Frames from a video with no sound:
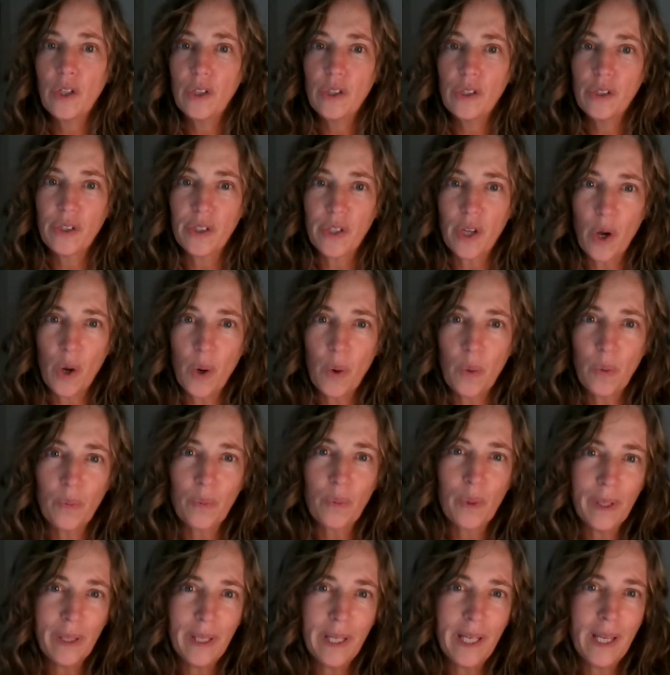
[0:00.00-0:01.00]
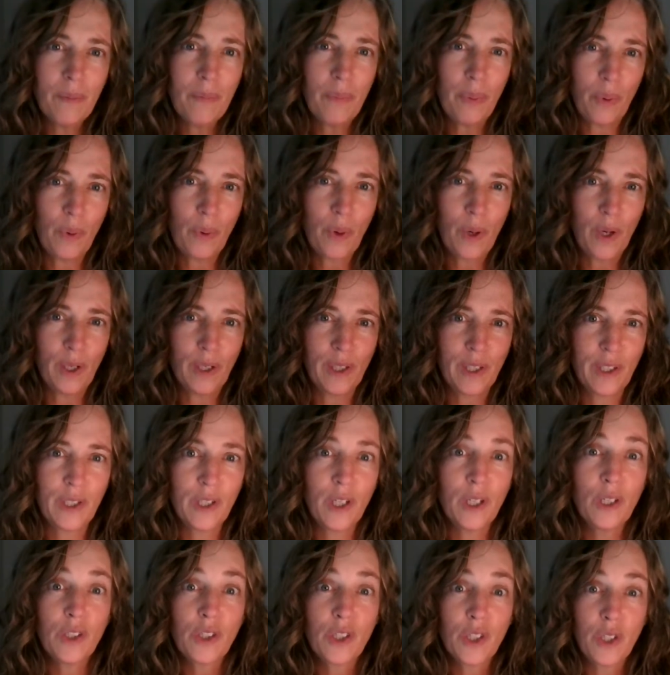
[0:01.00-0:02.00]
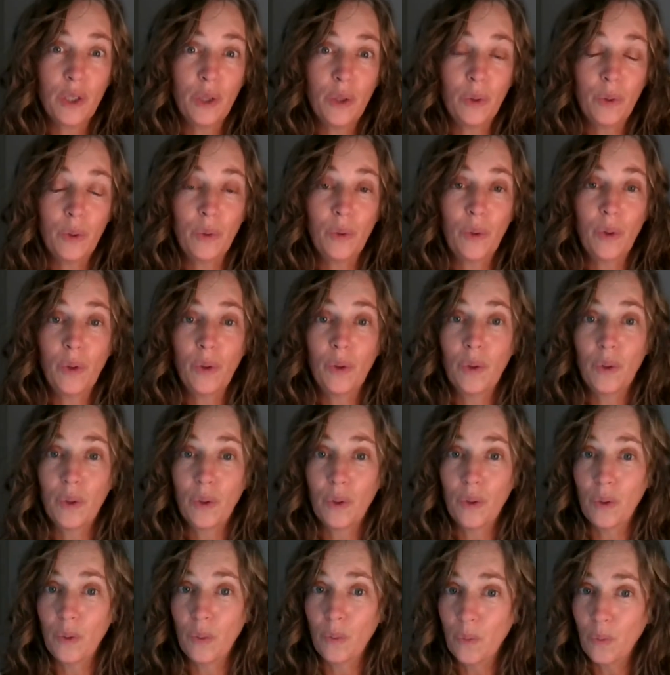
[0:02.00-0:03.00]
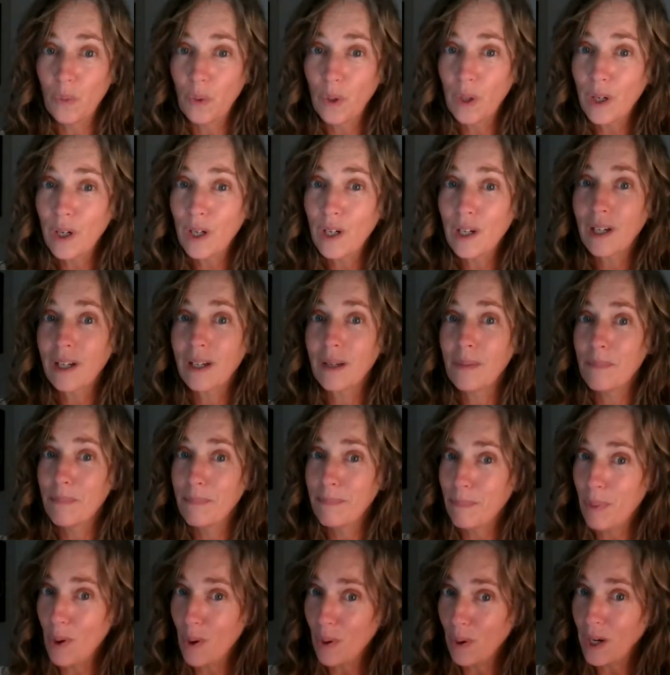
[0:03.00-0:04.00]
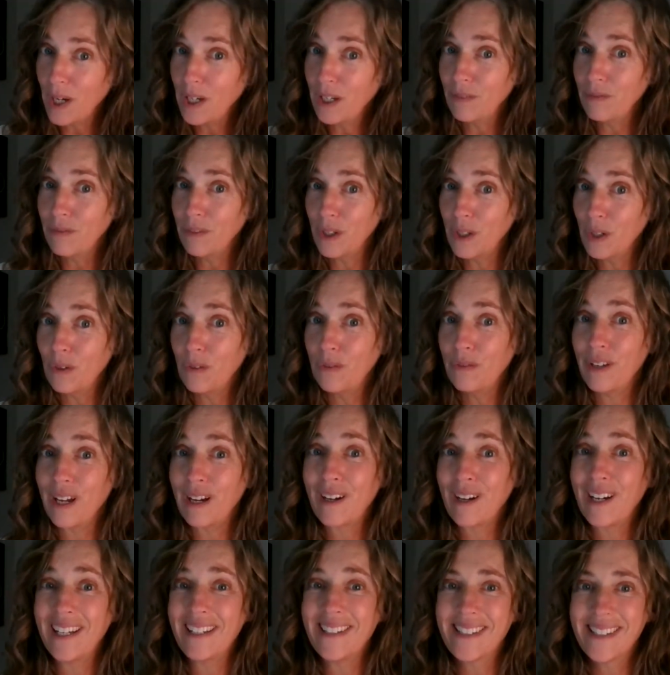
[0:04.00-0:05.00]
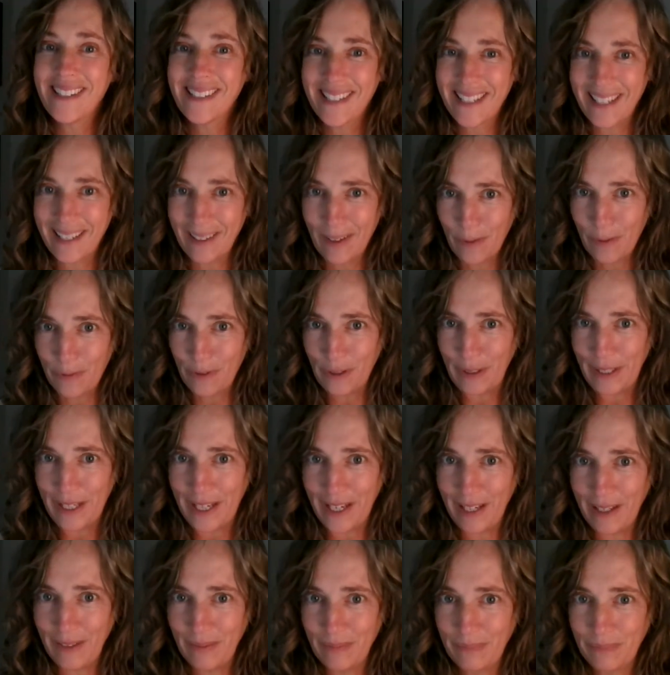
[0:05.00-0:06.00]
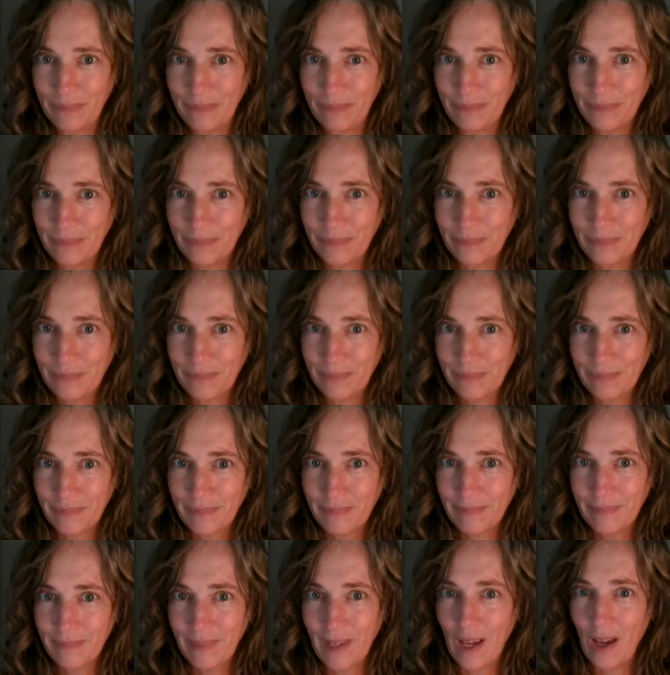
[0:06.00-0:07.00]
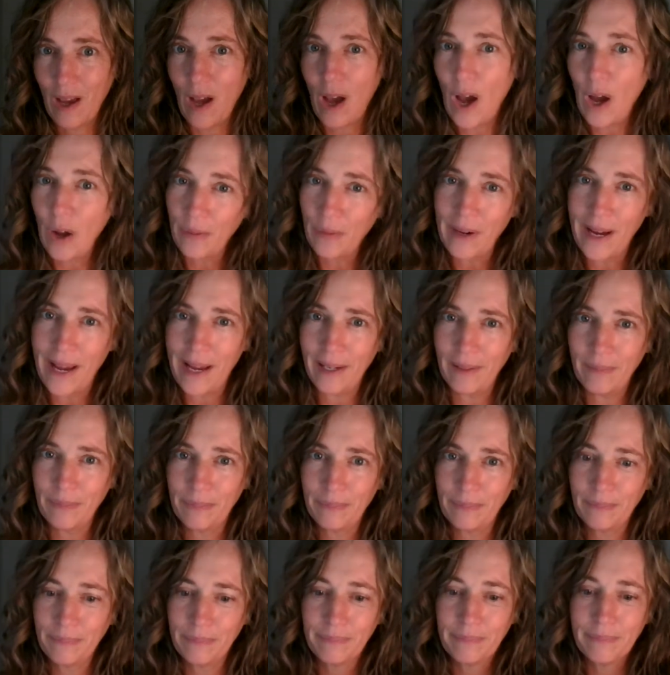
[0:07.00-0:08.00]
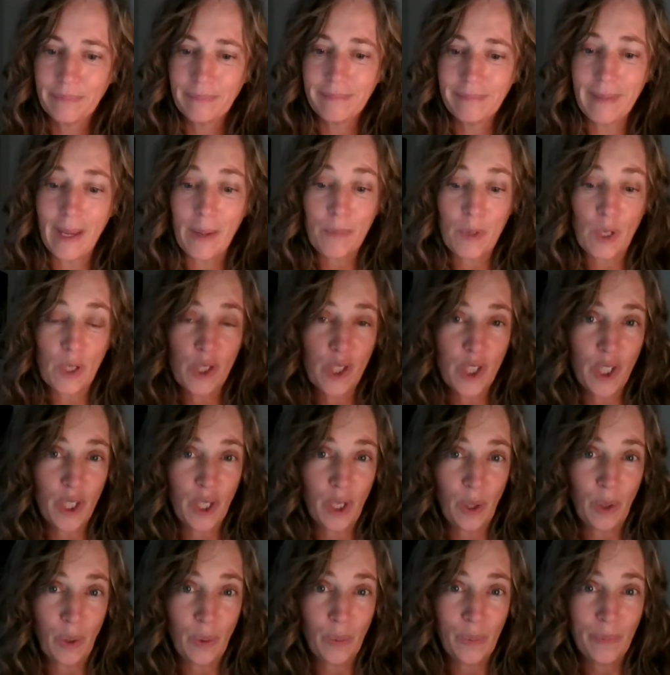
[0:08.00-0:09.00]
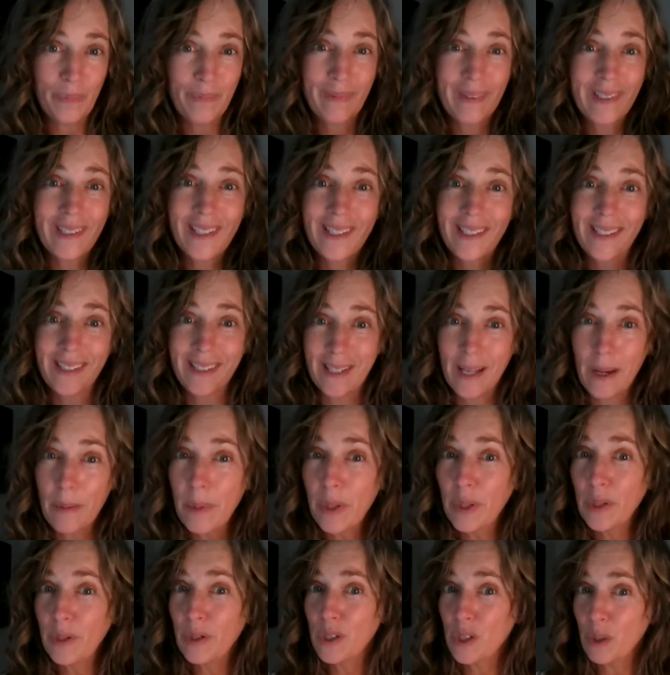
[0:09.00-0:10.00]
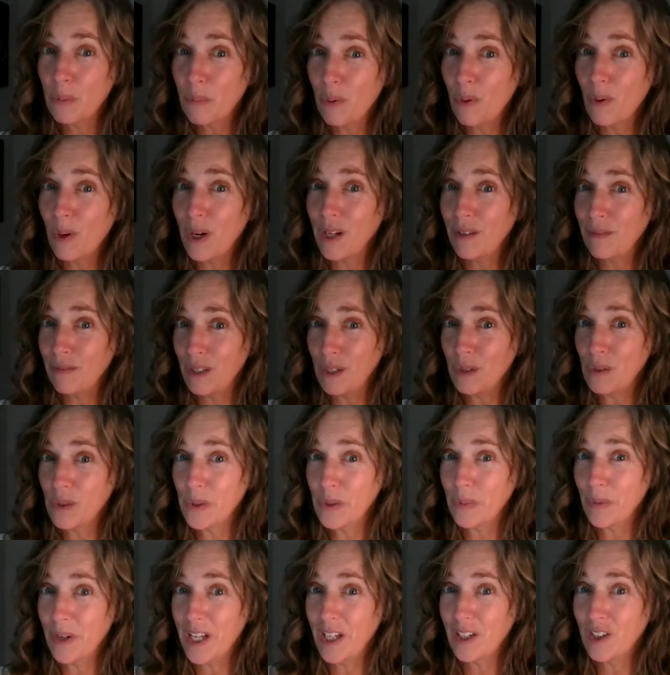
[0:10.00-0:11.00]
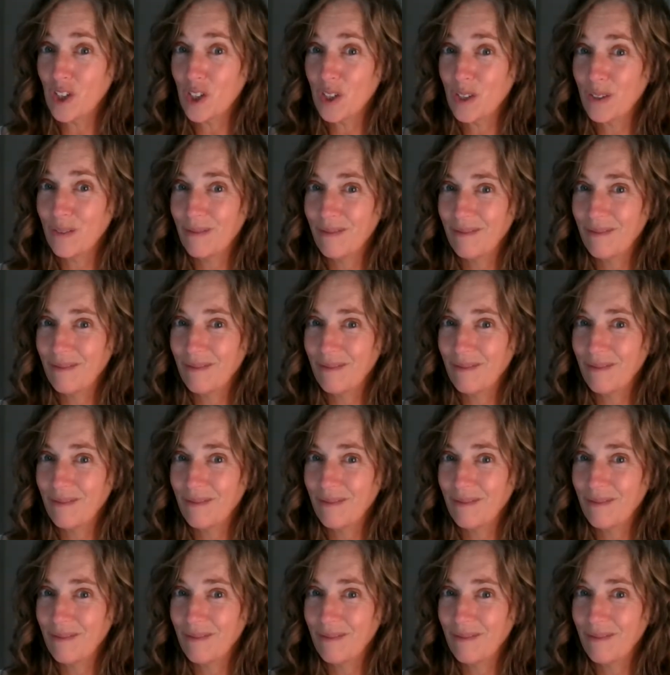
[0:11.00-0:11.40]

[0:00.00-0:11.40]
So really important to work point of view very skillfully. All right, number 2, similar to point of view switch,